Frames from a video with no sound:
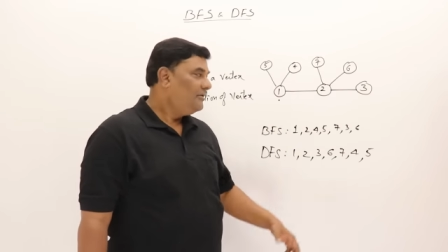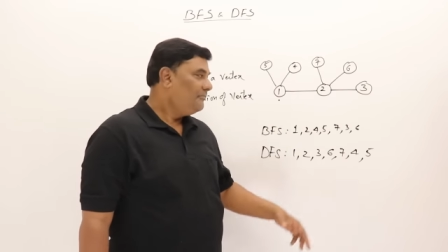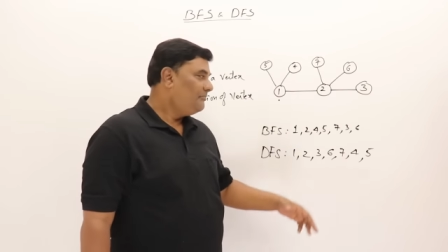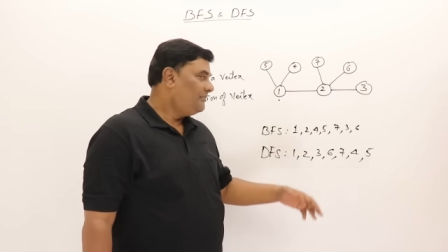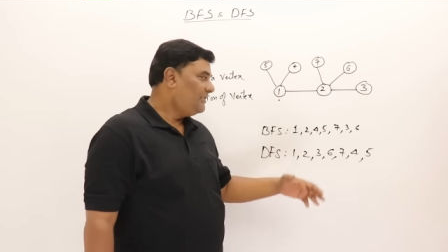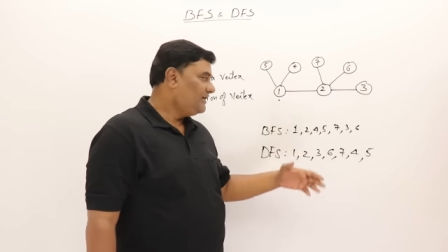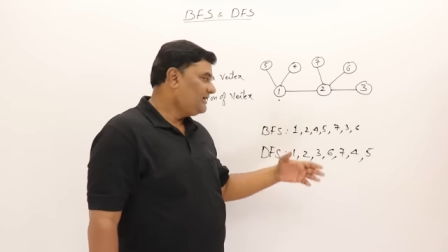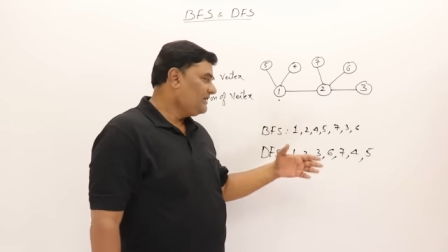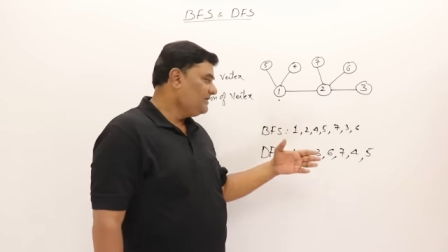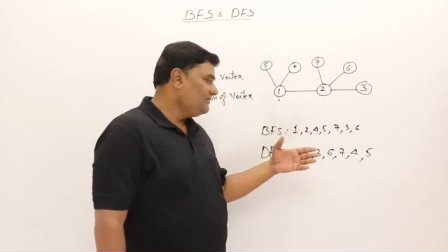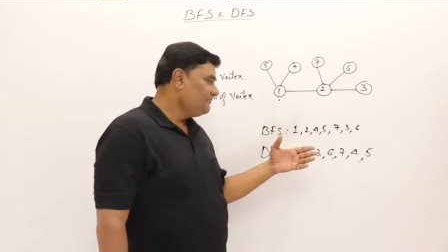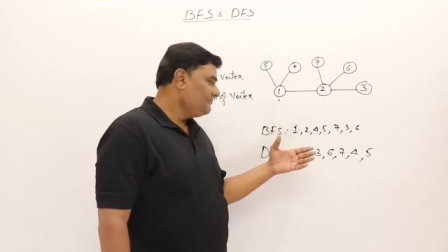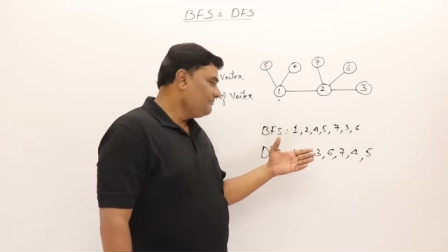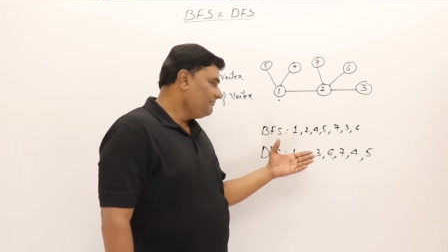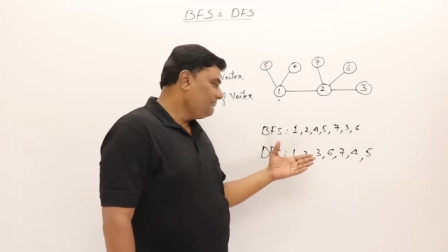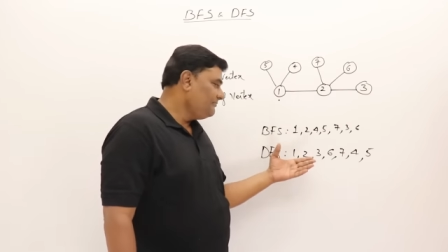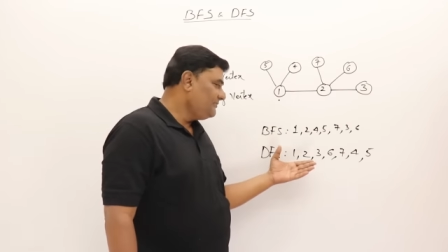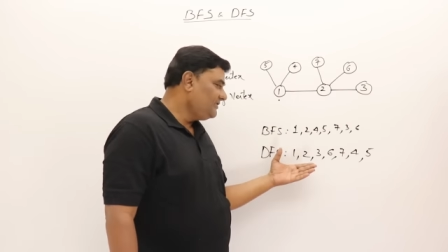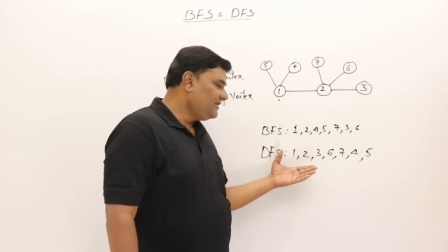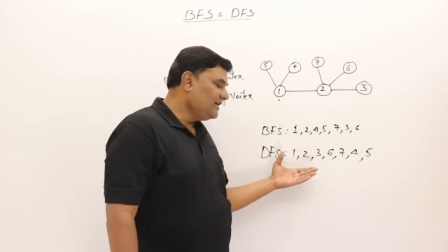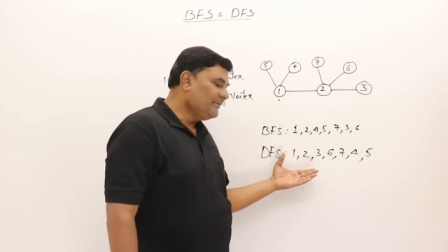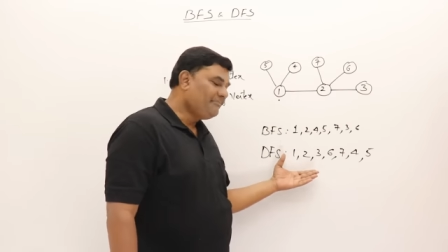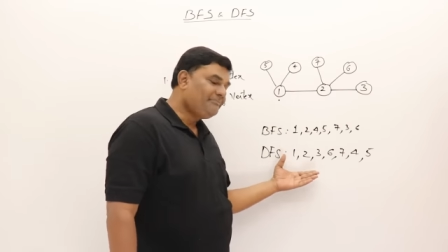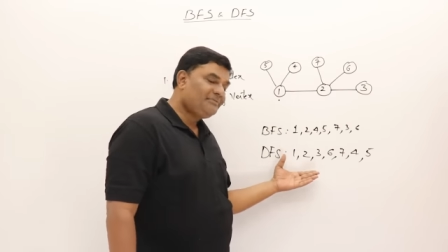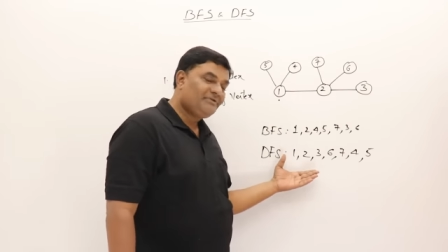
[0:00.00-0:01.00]
But in
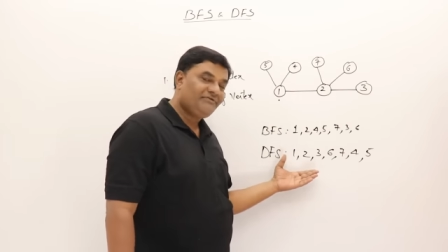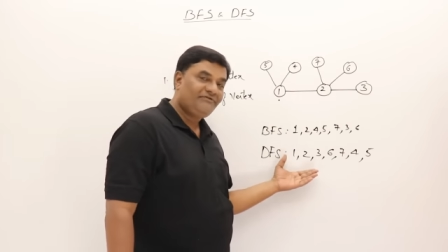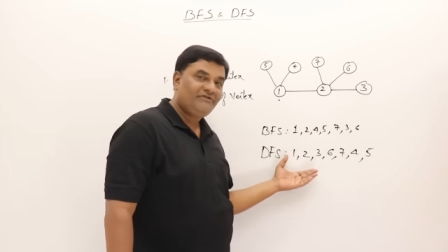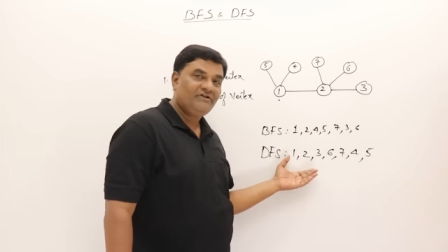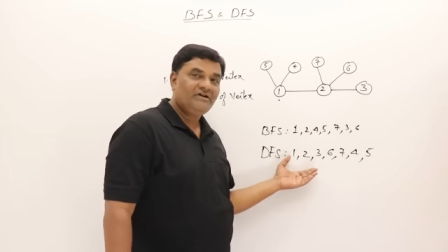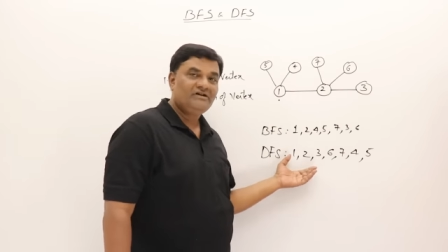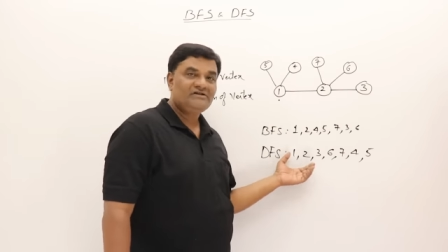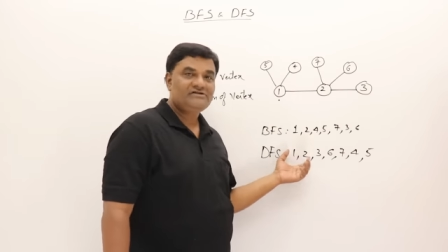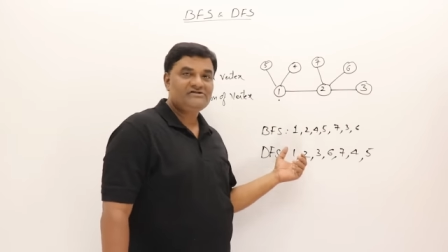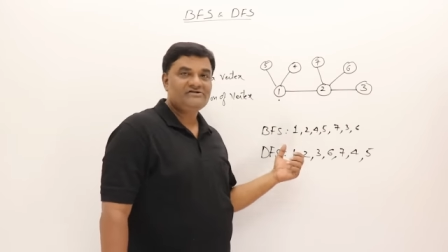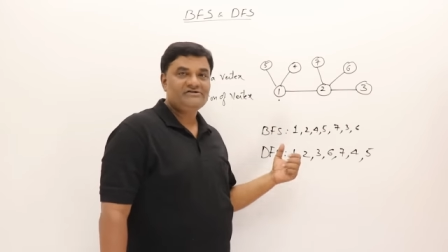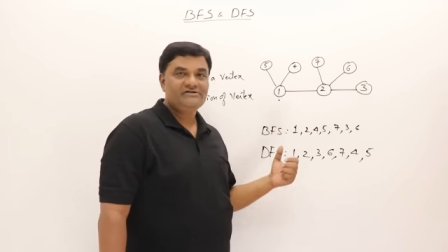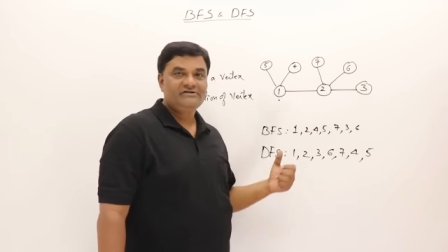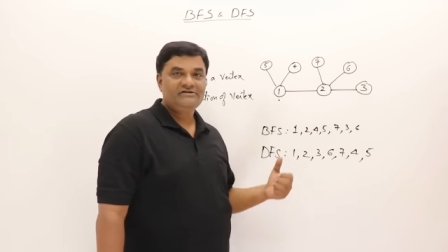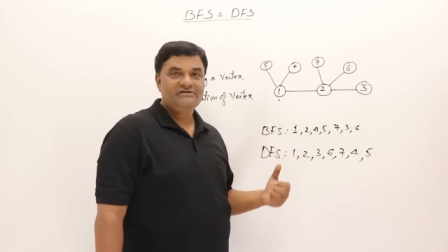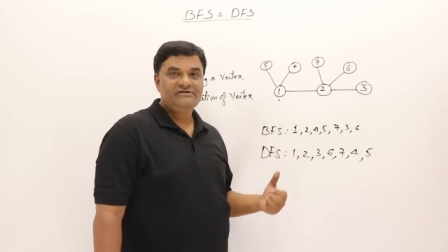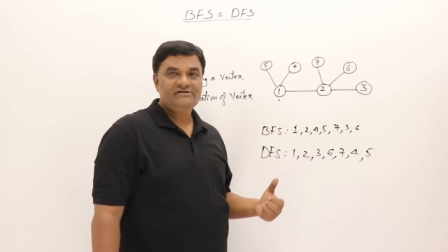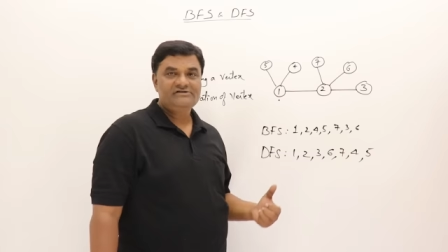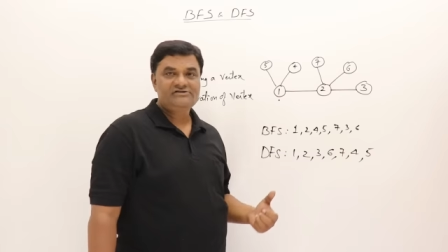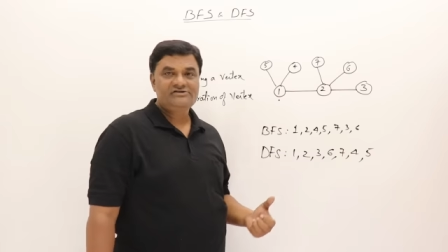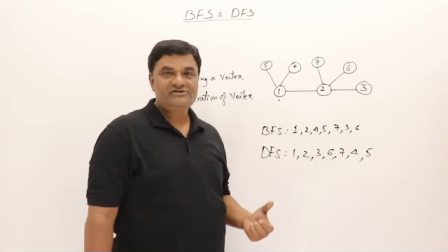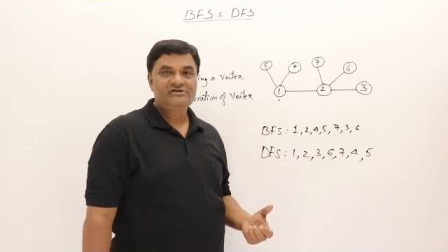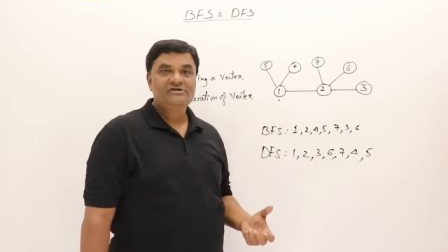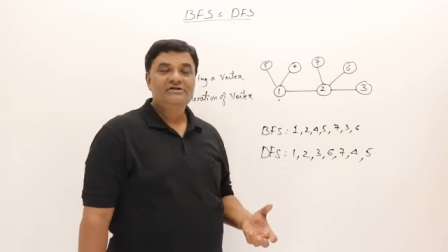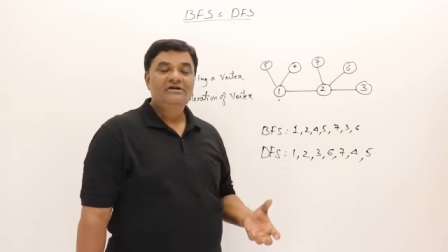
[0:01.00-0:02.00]
depth first
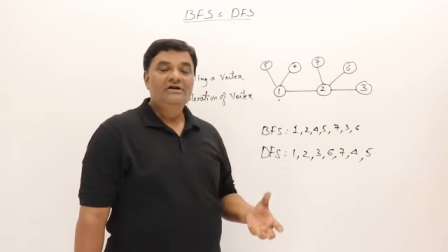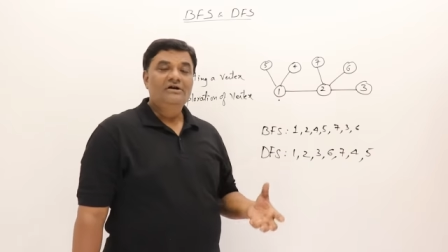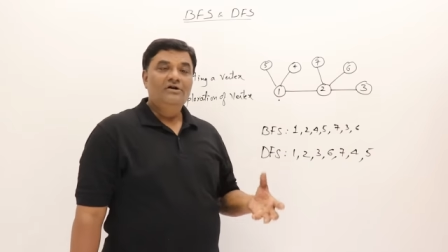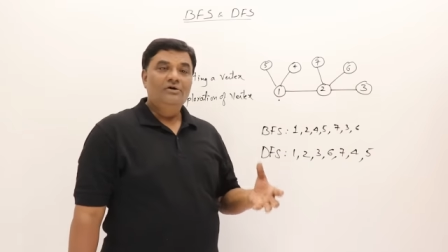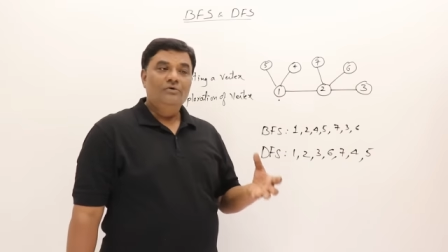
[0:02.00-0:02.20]
search,